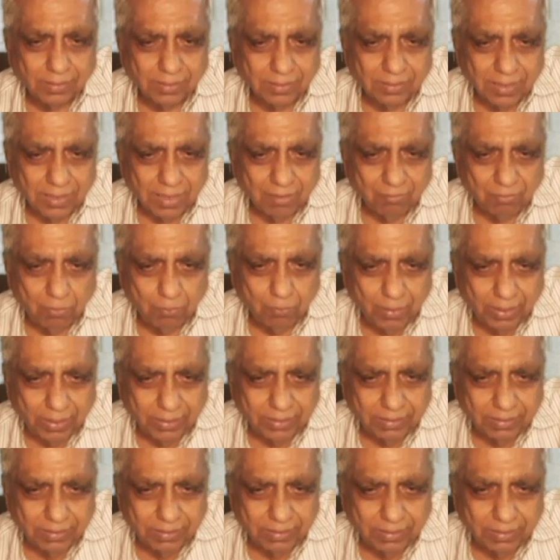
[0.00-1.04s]
We make a
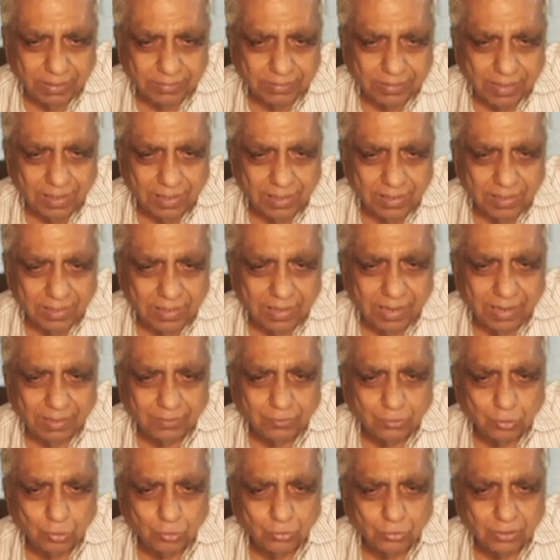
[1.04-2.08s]
rectangle and show
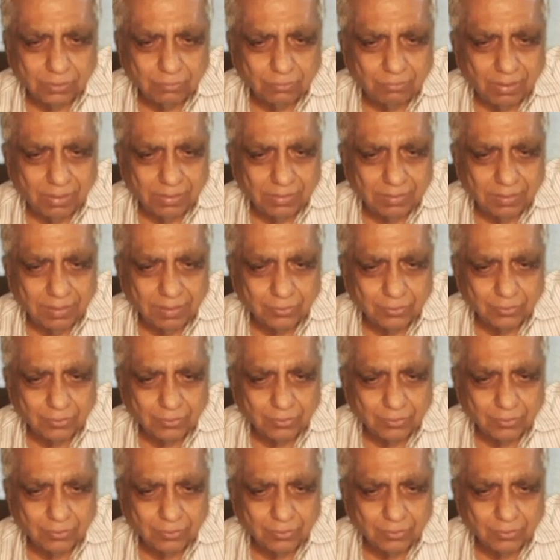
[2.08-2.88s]
this 1 electron.